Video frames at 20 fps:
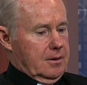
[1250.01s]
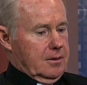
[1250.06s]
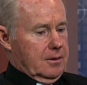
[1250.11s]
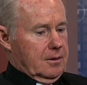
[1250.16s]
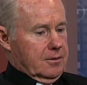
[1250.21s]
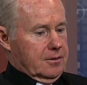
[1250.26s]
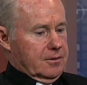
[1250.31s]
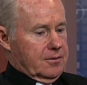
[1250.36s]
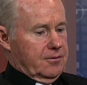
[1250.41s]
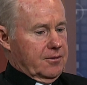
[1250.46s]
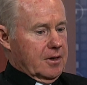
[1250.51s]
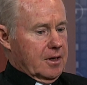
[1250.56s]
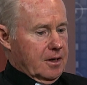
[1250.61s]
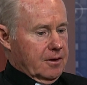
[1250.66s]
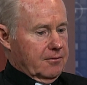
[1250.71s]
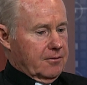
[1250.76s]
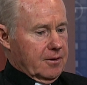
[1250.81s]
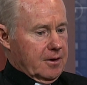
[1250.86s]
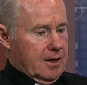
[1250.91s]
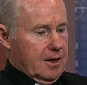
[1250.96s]
you know, it's
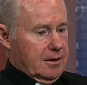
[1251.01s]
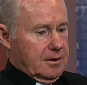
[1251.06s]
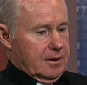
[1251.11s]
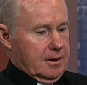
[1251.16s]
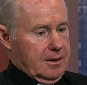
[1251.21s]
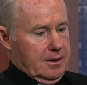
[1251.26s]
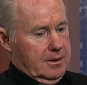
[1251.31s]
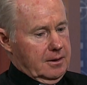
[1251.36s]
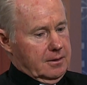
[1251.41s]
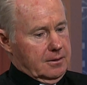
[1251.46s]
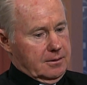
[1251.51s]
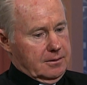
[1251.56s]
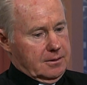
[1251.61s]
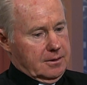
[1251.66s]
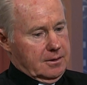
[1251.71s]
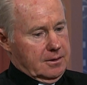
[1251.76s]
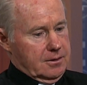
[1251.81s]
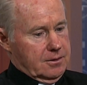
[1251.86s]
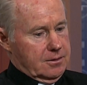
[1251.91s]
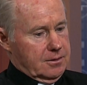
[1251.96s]
fitting for that day, as
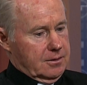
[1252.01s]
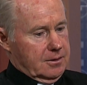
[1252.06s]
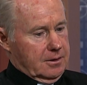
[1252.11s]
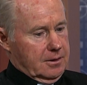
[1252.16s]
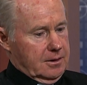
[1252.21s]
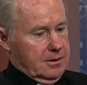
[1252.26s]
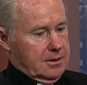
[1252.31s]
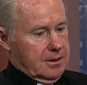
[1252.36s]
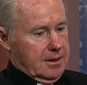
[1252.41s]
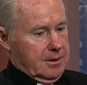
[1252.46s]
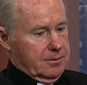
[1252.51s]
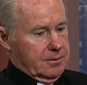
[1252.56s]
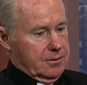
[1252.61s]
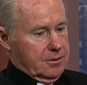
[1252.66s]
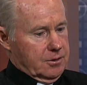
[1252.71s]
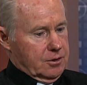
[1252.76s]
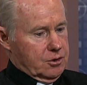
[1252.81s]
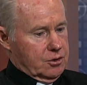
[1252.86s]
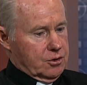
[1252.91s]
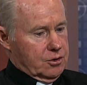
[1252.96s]
it is any time
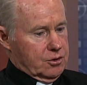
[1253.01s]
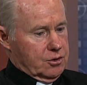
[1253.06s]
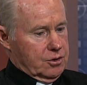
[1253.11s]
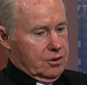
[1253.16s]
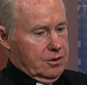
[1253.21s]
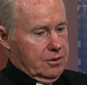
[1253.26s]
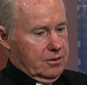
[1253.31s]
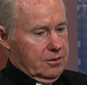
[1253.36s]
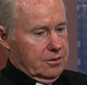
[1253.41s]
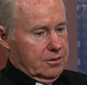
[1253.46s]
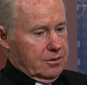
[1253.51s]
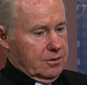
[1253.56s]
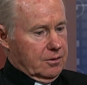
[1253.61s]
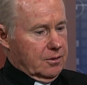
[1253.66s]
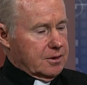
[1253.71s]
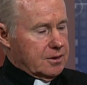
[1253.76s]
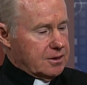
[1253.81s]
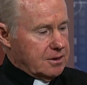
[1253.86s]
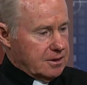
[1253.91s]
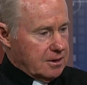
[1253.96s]
in the church year, is
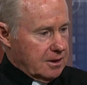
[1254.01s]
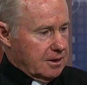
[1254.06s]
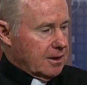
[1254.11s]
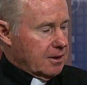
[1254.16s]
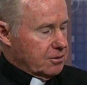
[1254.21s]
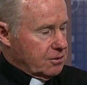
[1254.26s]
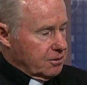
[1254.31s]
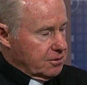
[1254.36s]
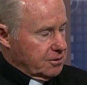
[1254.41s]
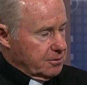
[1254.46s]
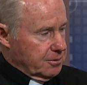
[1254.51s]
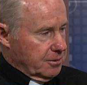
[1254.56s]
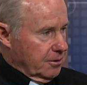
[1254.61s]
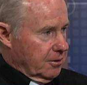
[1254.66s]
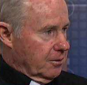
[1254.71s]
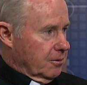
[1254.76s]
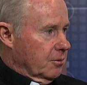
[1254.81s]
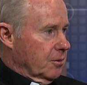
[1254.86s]
Lord, send out your spirit,